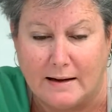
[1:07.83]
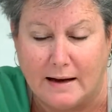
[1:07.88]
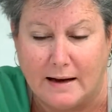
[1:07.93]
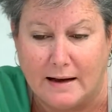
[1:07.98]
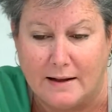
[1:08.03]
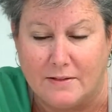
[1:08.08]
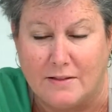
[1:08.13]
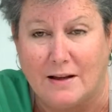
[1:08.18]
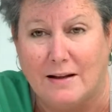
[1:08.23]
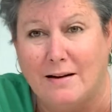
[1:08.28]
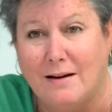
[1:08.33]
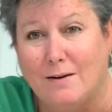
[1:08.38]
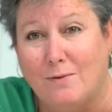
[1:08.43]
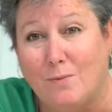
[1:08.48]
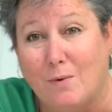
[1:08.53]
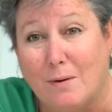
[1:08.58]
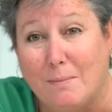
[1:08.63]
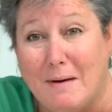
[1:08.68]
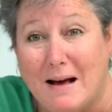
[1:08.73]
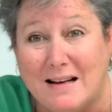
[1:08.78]
they
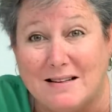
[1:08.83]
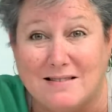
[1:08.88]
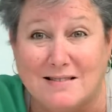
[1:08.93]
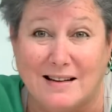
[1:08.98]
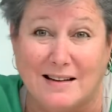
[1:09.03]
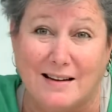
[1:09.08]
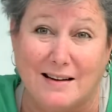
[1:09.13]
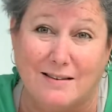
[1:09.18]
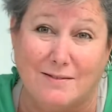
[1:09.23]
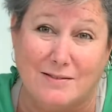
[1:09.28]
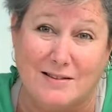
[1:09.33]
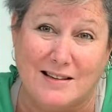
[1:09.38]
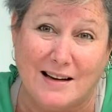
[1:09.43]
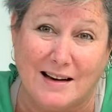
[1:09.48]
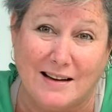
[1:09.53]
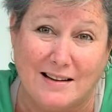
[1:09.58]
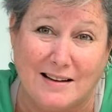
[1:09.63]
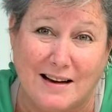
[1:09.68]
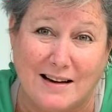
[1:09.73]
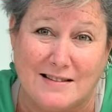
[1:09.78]
didn't wear masks, they didn't
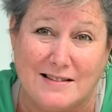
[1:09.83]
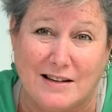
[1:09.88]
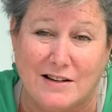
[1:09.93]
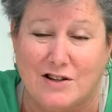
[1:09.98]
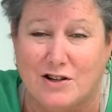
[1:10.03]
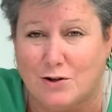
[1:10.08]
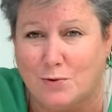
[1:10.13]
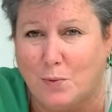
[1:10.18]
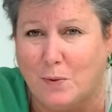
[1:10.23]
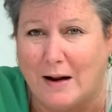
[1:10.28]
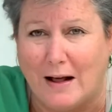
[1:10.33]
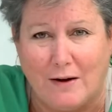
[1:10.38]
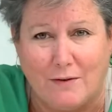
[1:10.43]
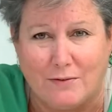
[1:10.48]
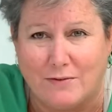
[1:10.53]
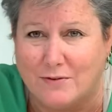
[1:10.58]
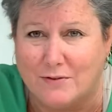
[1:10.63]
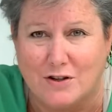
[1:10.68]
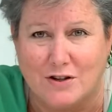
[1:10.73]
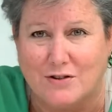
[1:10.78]
sanitize, they just went
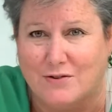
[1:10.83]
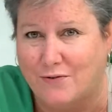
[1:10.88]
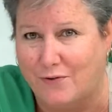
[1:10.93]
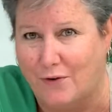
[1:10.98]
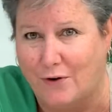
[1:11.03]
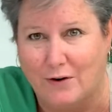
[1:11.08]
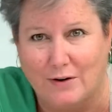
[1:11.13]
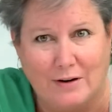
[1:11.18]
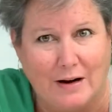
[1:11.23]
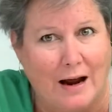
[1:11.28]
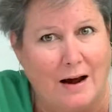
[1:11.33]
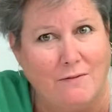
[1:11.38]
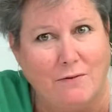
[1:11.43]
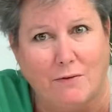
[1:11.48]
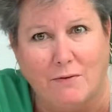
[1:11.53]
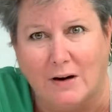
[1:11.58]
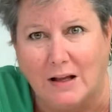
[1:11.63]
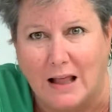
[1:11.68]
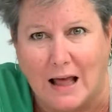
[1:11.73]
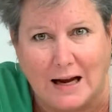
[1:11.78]
out to have a
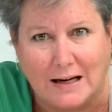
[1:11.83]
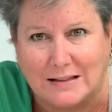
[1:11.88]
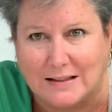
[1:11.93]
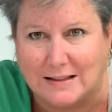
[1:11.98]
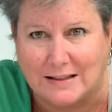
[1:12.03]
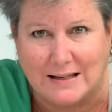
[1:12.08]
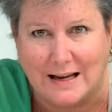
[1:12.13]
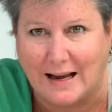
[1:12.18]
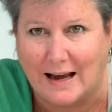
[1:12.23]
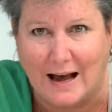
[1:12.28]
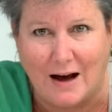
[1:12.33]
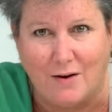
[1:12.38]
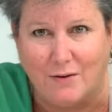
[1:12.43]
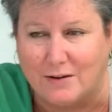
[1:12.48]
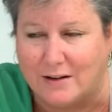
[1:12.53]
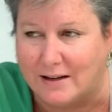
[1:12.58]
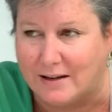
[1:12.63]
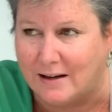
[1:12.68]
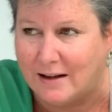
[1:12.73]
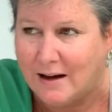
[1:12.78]
relaxing day
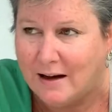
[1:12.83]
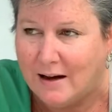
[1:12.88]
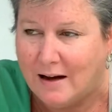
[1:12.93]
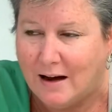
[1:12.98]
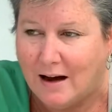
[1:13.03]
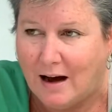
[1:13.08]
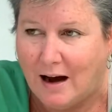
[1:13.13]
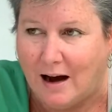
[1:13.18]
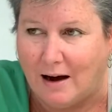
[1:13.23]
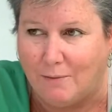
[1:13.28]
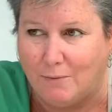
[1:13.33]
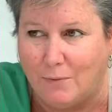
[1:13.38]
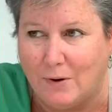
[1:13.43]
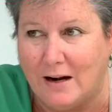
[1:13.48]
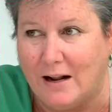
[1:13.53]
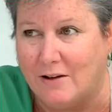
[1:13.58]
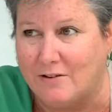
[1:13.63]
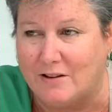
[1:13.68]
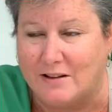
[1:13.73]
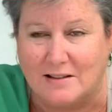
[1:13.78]
out, and
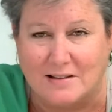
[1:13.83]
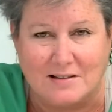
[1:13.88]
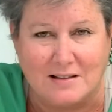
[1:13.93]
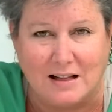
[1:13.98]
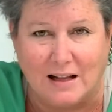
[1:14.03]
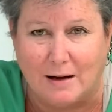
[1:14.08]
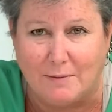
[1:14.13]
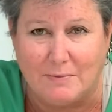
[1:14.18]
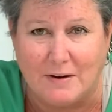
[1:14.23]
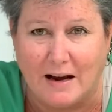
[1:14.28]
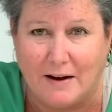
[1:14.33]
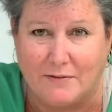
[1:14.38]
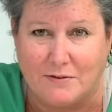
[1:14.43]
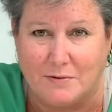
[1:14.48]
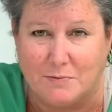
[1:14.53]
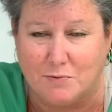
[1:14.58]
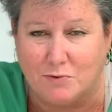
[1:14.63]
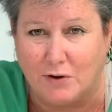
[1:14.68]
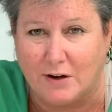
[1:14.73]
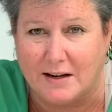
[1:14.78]
went out to this club to have
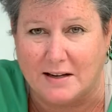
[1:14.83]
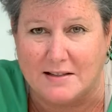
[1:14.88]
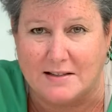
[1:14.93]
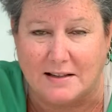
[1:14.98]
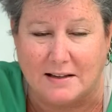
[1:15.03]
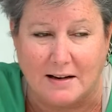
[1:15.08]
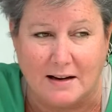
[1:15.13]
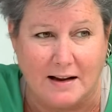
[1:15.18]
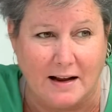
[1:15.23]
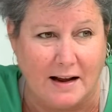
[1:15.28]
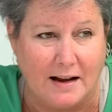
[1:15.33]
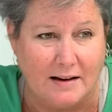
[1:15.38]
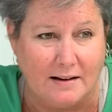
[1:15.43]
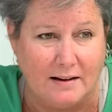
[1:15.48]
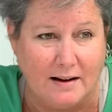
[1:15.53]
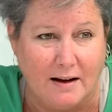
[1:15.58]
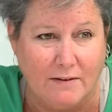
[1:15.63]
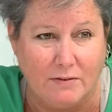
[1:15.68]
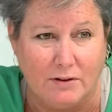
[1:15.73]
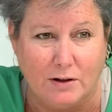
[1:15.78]
some drinks and
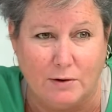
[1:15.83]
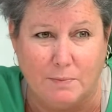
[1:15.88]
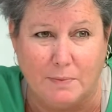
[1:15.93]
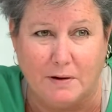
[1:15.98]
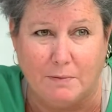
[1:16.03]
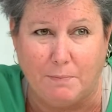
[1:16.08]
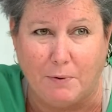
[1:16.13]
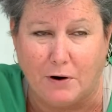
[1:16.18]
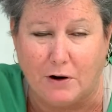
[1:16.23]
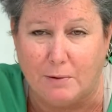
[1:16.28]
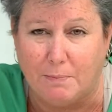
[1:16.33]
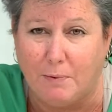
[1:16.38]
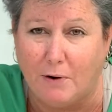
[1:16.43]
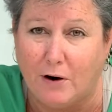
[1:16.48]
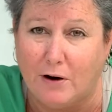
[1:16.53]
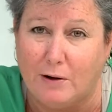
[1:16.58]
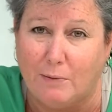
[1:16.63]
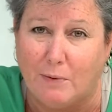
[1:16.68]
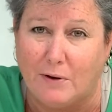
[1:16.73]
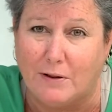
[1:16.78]
have a little bit of
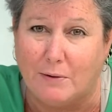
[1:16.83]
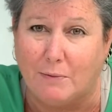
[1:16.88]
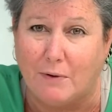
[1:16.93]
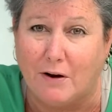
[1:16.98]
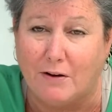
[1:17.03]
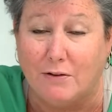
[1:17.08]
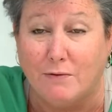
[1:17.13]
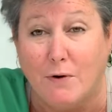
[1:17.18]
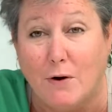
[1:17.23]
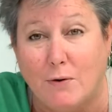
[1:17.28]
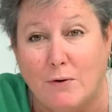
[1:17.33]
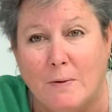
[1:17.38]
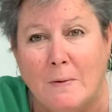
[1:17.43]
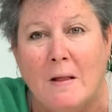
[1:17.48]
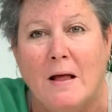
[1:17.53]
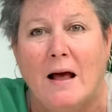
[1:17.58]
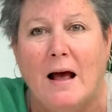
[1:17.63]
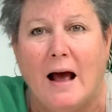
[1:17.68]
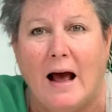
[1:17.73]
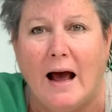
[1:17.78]
party while they were out on the road.
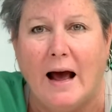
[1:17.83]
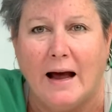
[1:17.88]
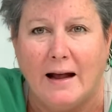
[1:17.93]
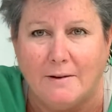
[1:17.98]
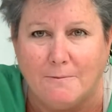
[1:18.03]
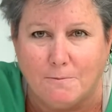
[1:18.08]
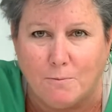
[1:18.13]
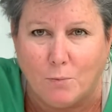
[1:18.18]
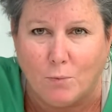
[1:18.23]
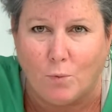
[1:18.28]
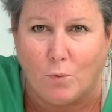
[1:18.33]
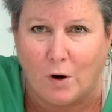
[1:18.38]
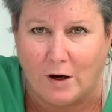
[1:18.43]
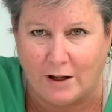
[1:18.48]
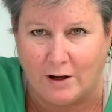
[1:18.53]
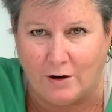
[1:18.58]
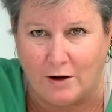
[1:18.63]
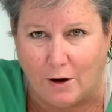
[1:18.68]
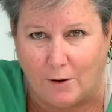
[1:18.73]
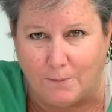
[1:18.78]
And what do
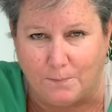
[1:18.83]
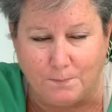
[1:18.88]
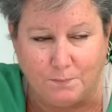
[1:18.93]
you know?